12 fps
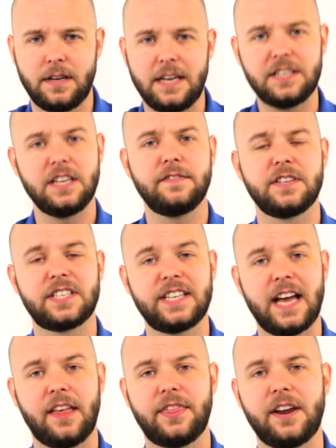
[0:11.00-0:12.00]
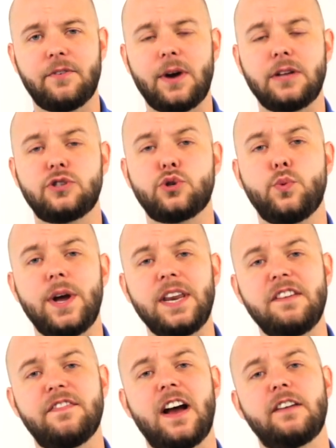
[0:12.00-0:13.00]
It's even said that around
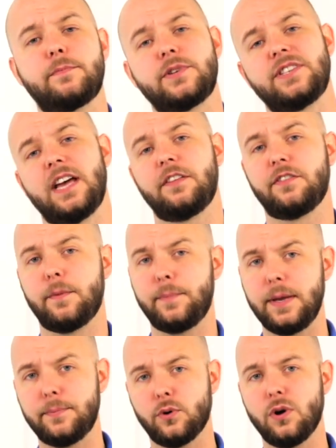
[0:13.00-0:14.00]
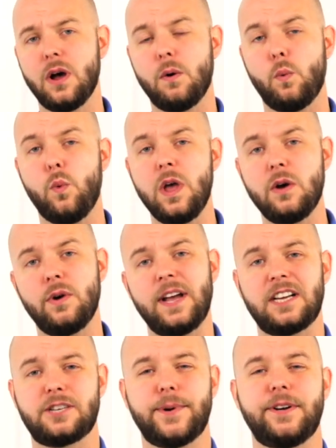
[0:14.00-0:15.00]
25% of the people will
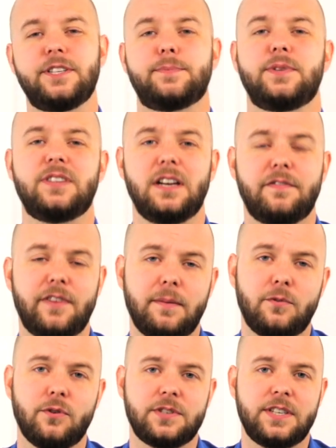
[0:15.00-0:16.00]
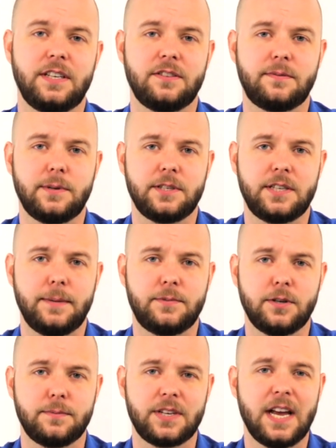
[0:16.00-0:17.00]
experience patellofemoral
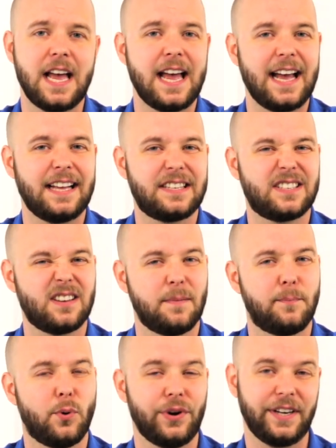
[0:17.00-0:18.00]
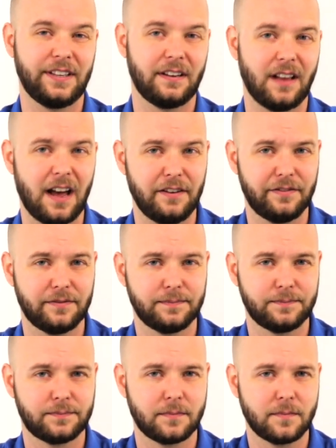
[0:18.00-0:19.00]
symptoms at some point in their life.
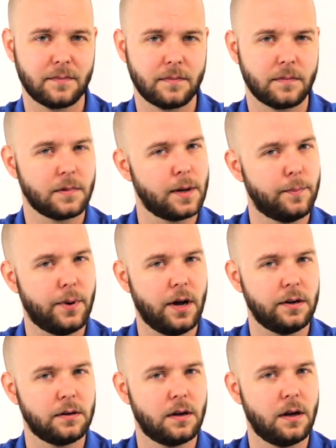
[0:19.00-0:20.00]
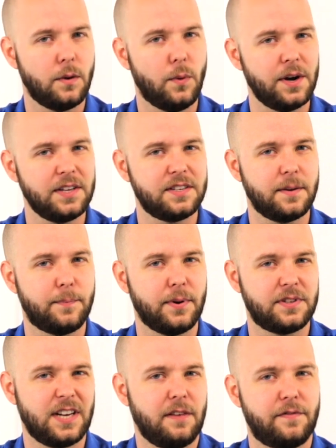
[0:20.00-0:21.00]
But what is a
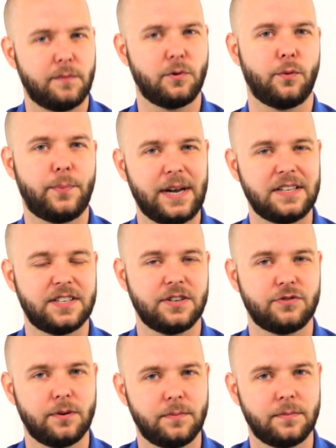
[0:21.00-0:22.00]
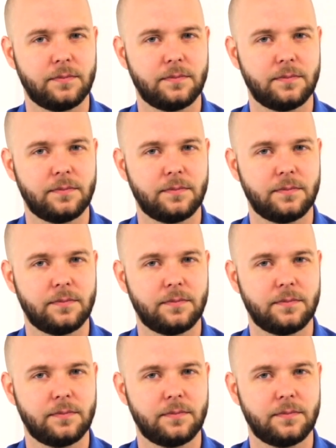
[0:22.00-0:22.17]
patellofemoral pain syndrome?